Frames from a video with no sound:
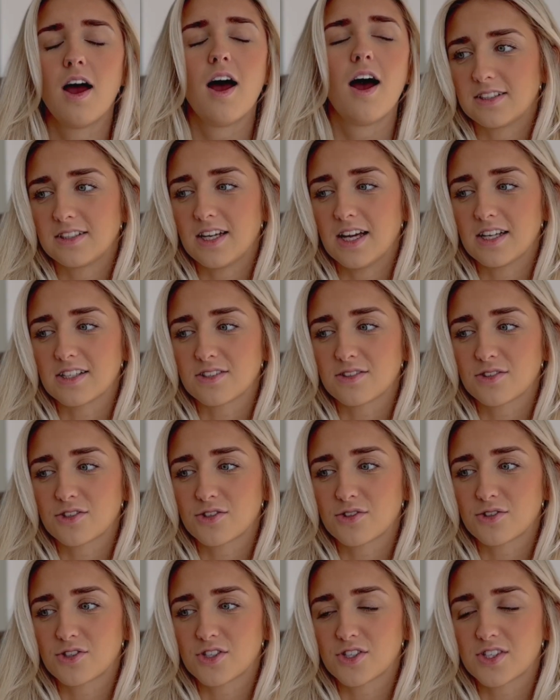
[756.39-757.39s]
Yeah, as long as
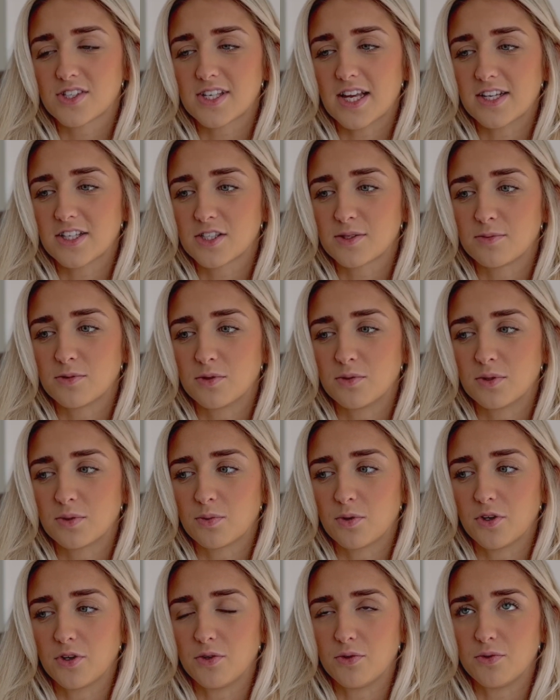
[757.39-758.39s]
you're just sensible with
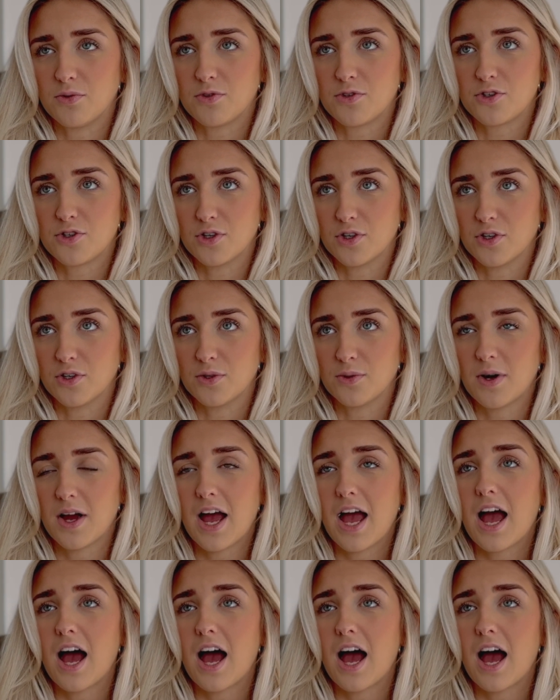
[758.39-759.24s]
what you do.